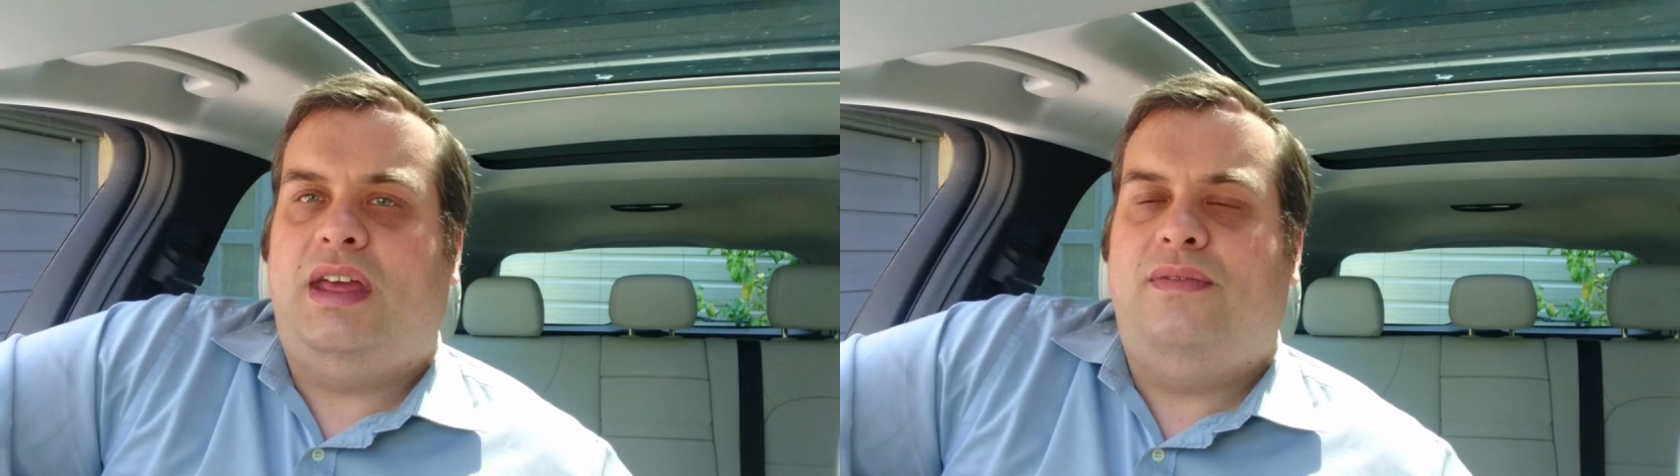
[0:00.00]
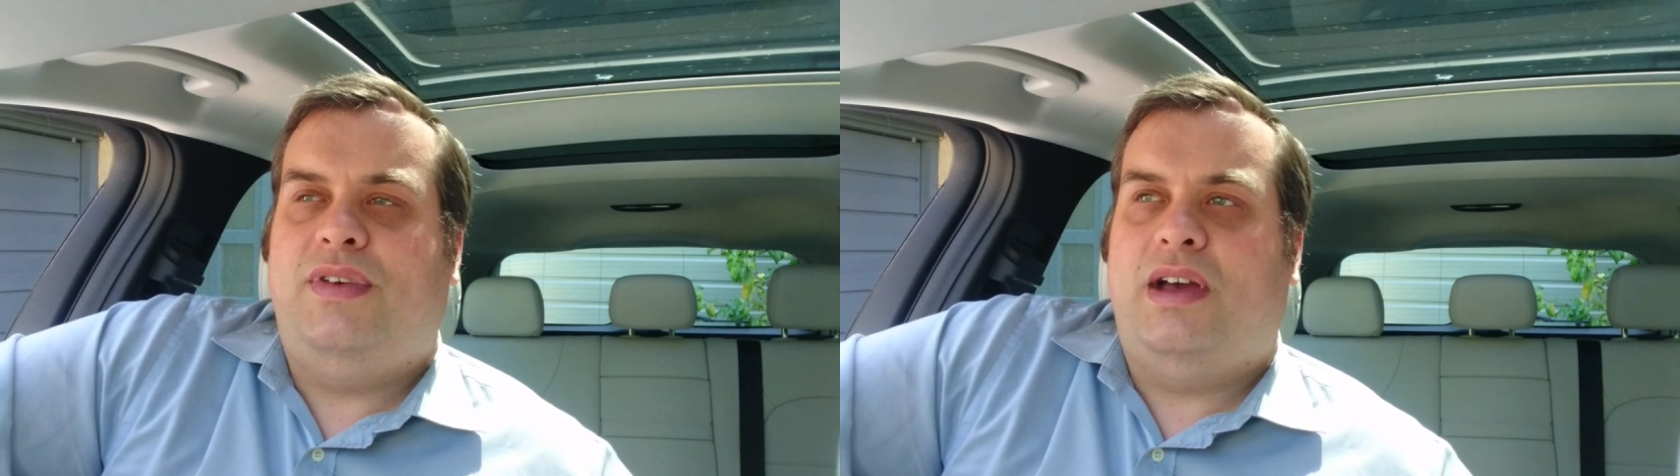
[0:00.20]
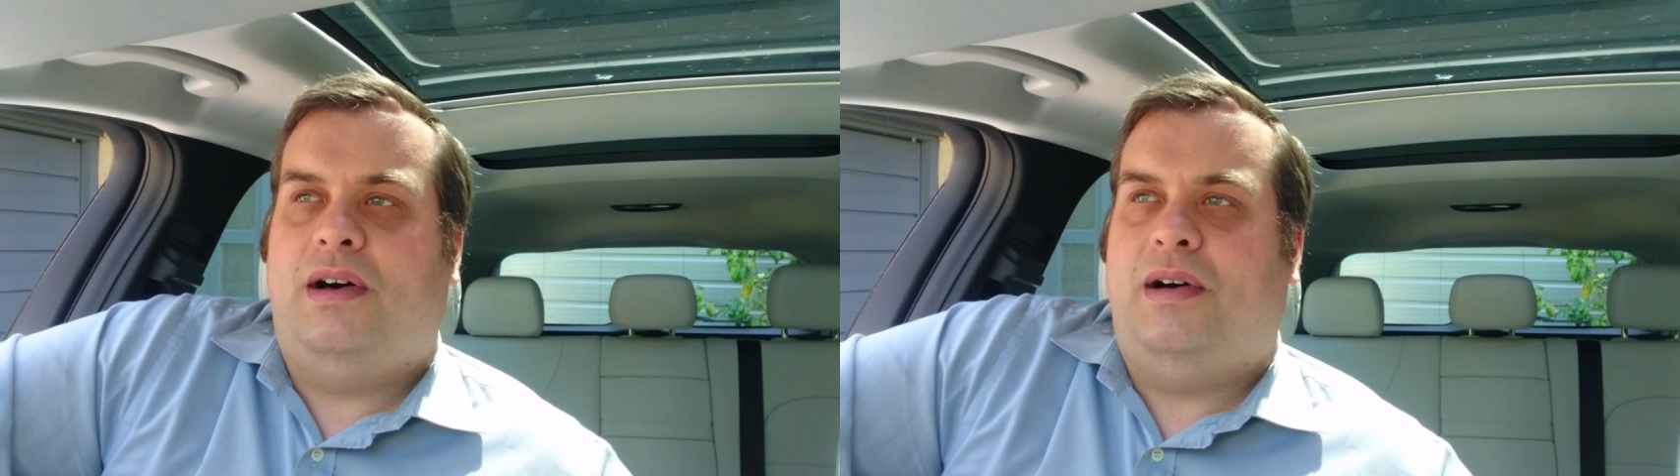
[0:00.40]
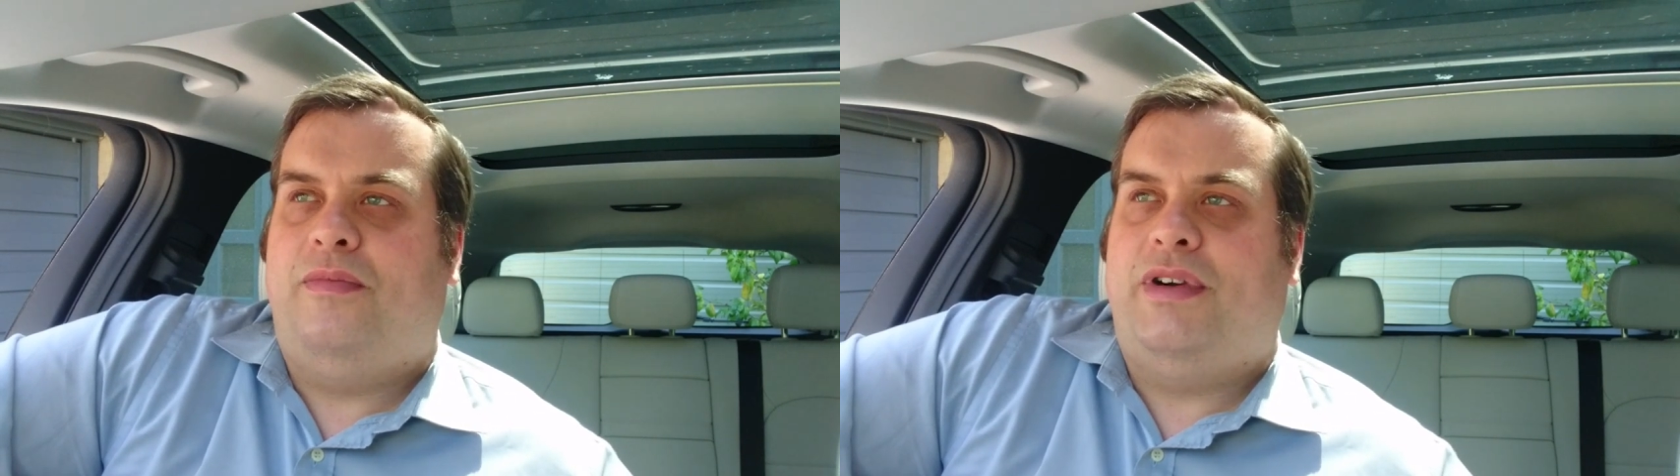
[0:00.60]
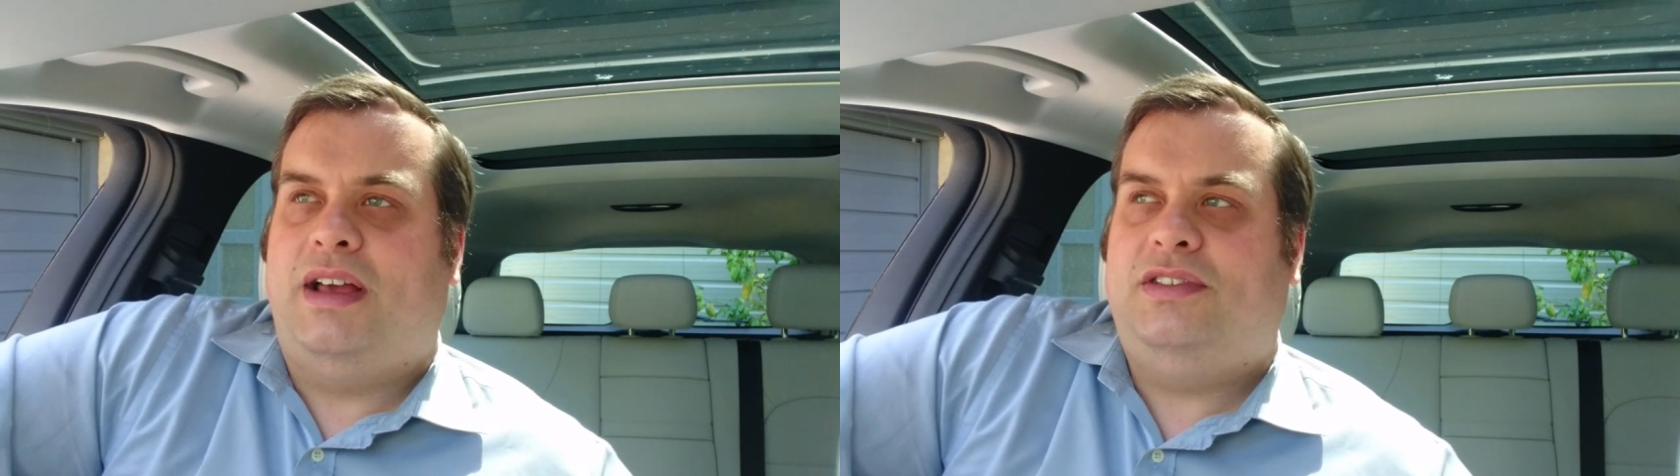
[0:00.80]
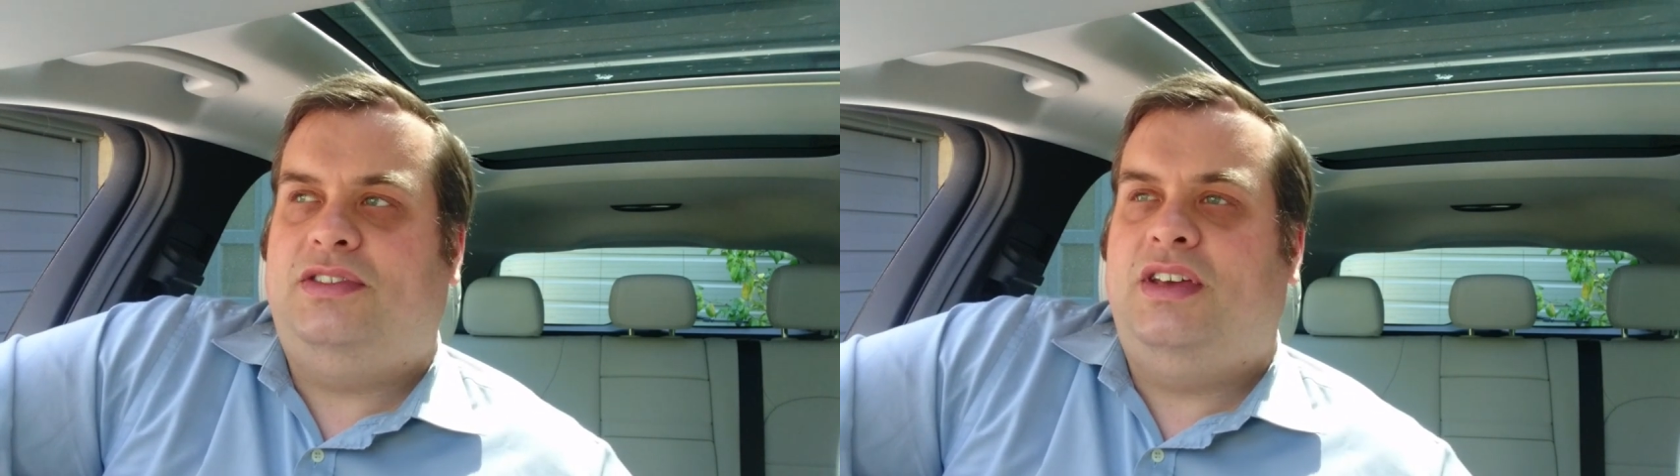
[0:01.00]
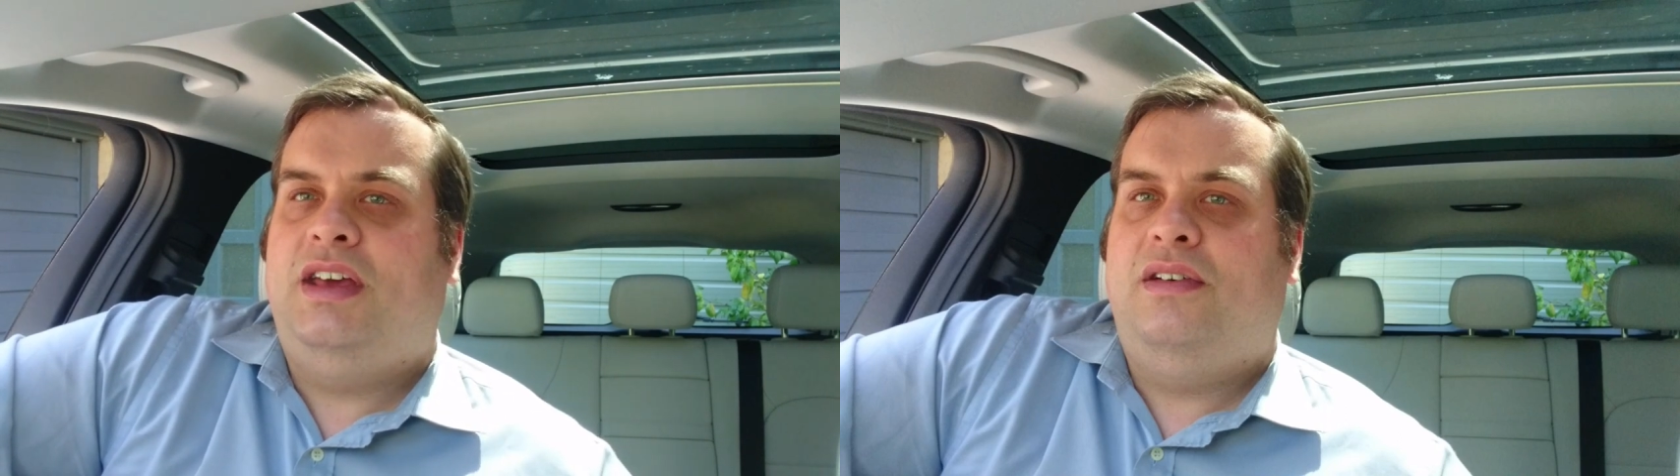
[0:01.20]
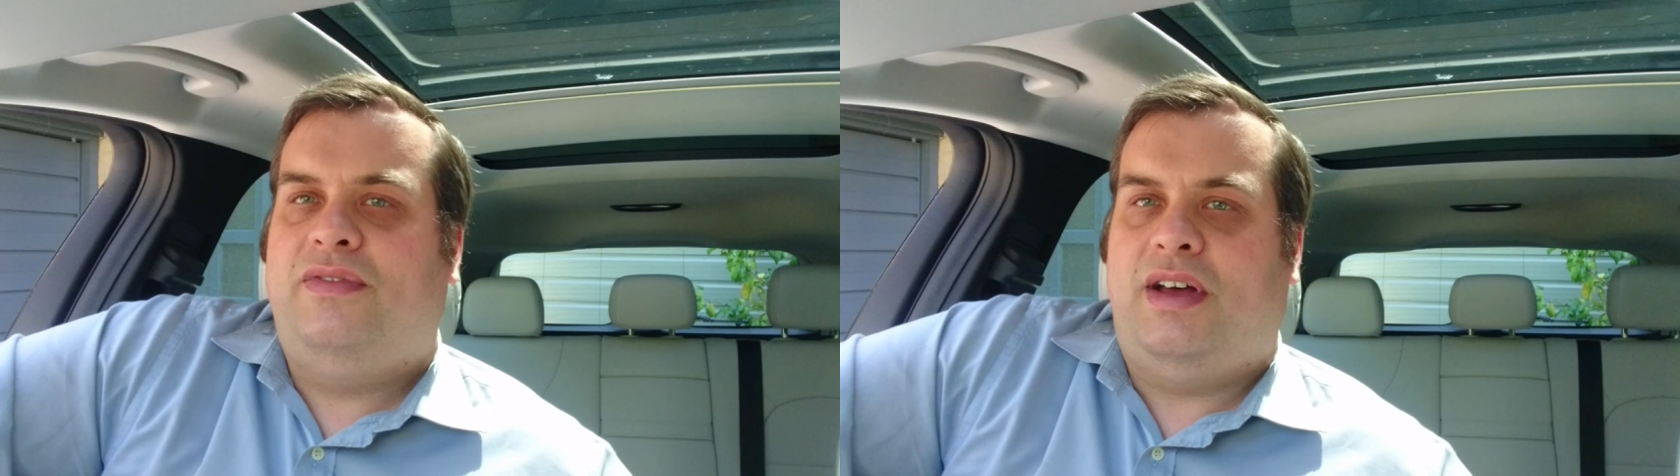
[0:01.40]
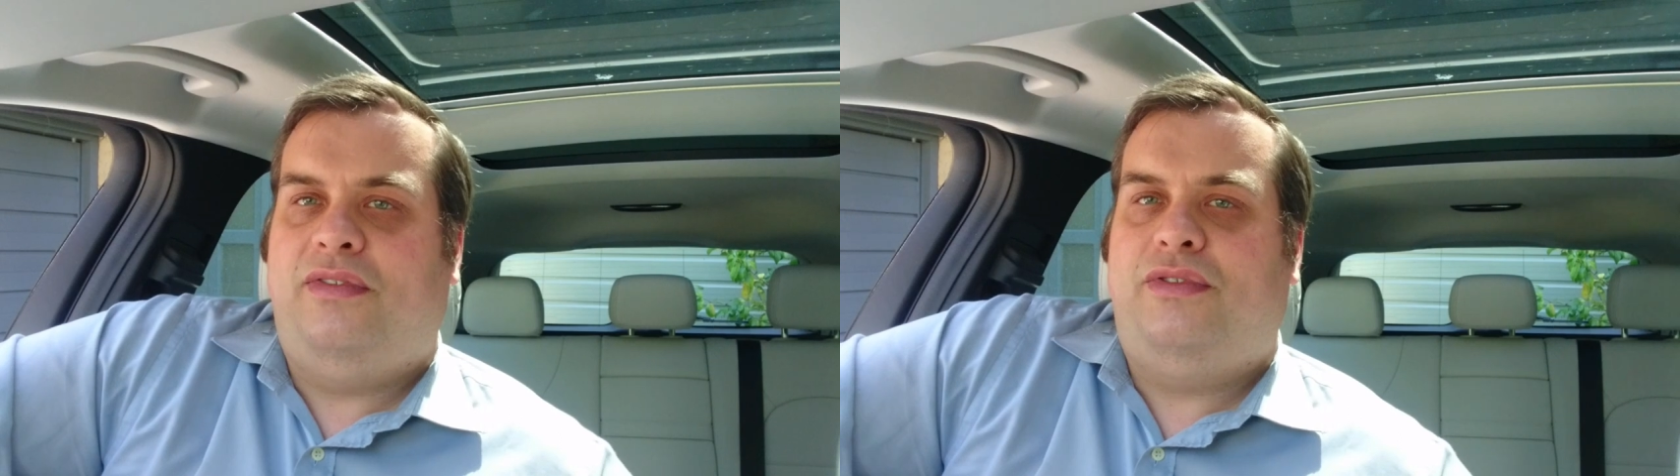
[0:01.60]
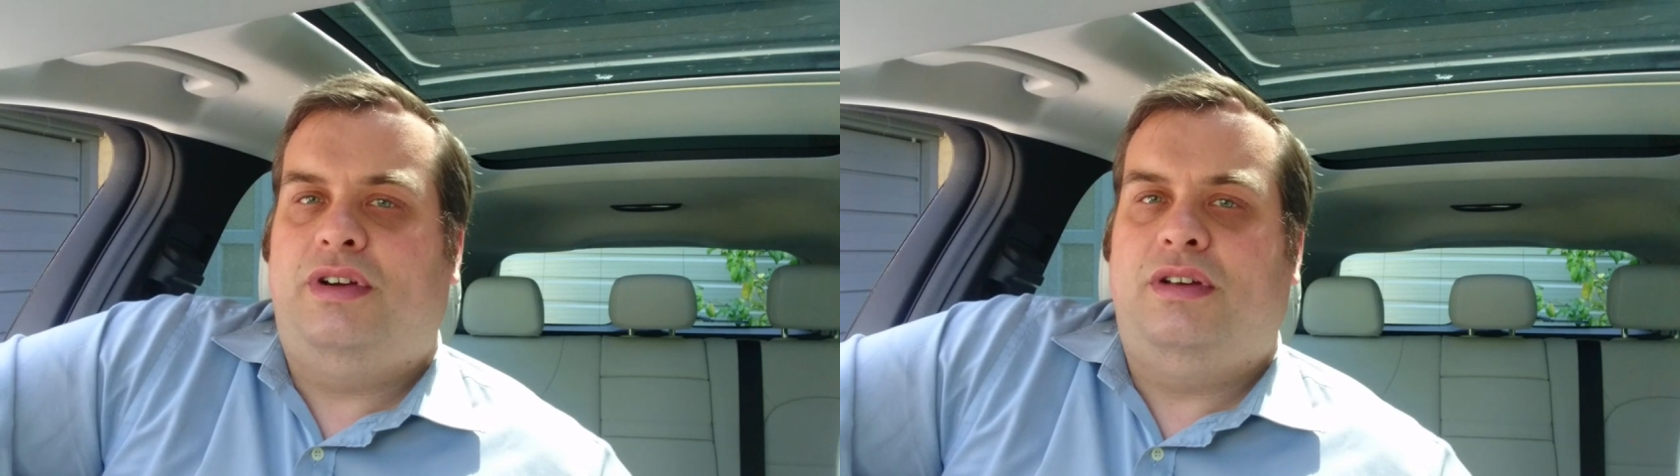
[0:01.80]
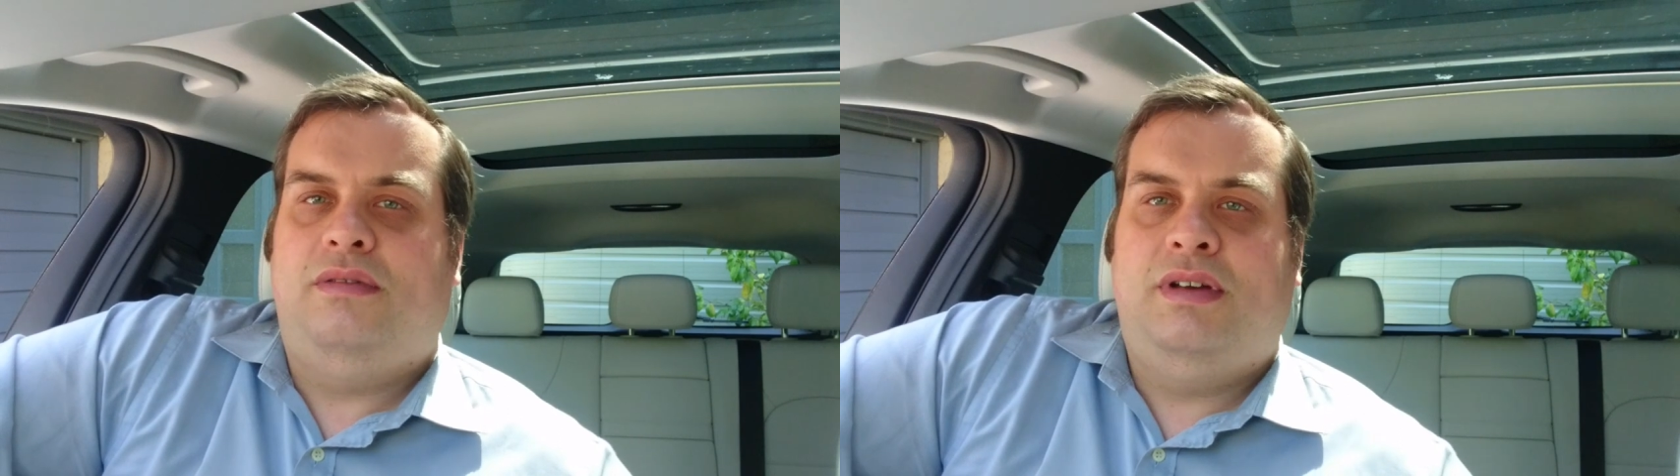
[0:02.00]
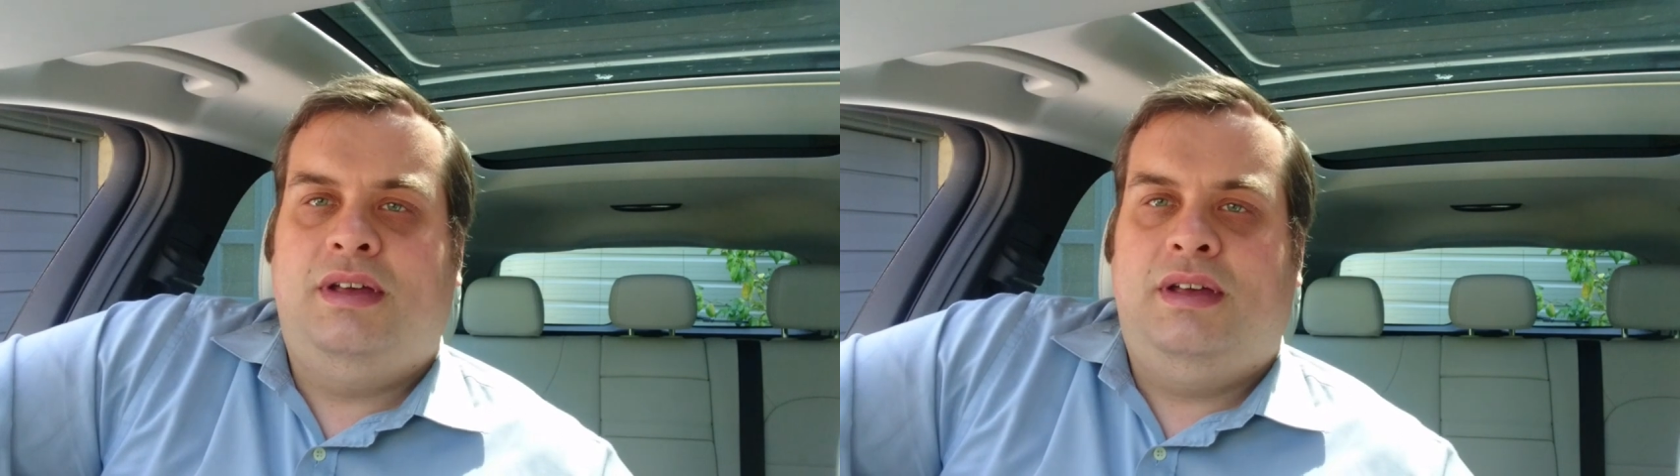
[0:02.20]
in the armrest fell through